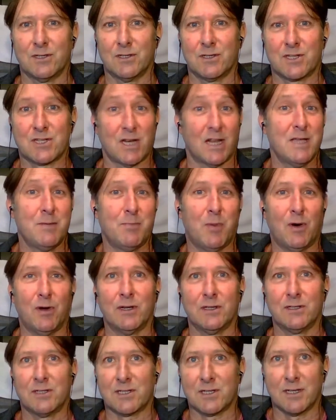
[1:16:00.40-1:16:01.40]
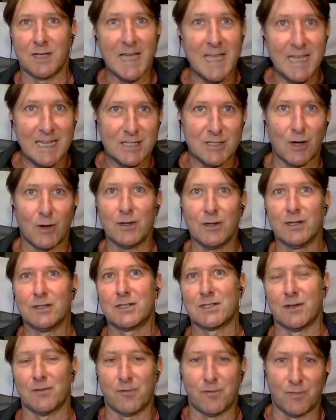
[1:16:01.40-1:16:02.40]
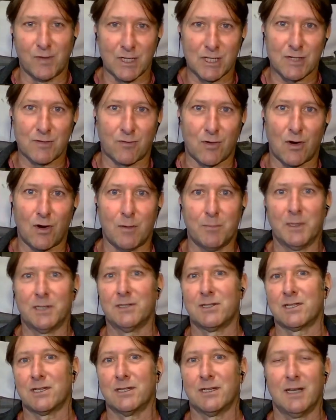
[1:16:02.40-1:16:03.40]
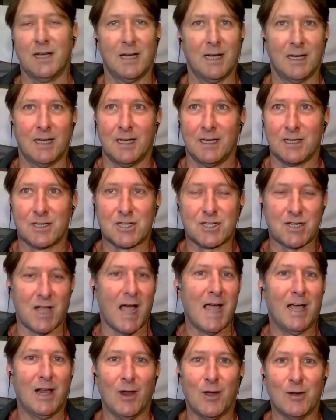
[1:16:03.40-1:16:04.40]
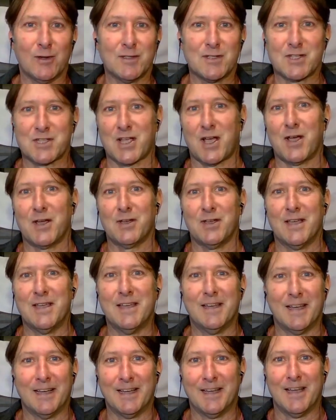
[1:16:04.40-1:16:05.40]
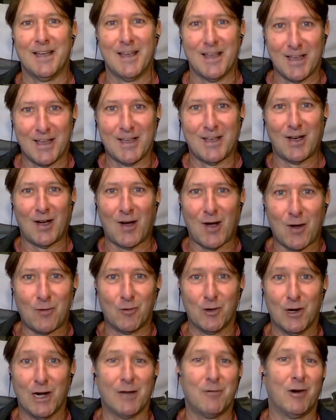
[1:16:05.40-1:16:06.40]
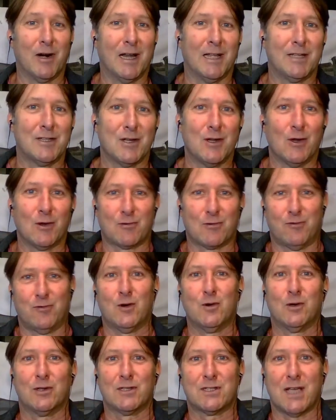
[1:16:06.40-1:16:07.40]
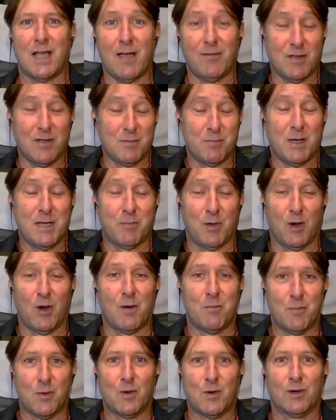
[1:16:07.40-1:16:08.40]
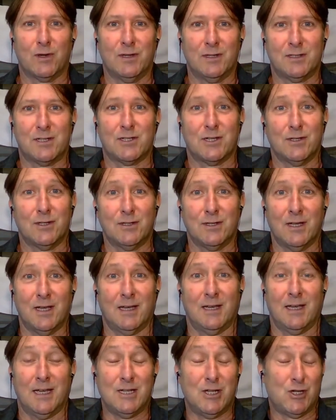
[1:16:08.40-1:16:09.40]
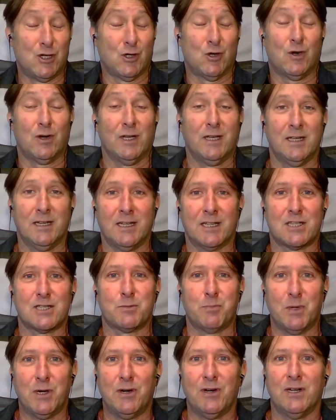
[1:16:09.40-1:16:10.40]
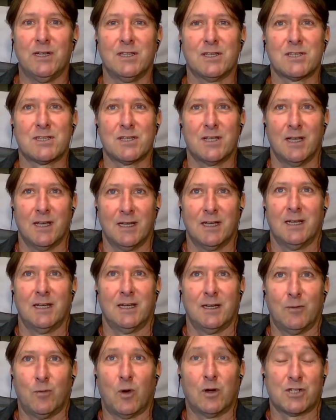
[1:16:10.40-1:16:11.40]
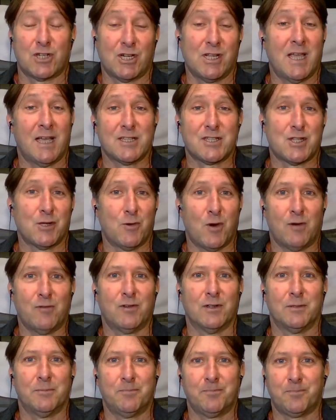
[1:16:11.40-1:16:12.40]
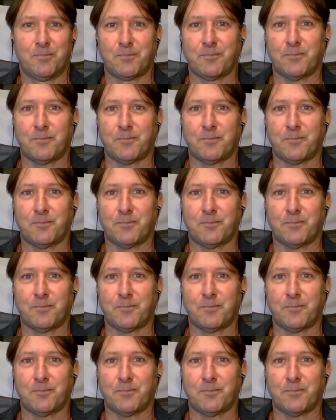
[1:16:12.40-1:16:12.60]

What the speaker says: to sleep on and to eat on and to fish from and to sail on. So I really, really do look forward to having people on board to enjoy and experience what she has to offer.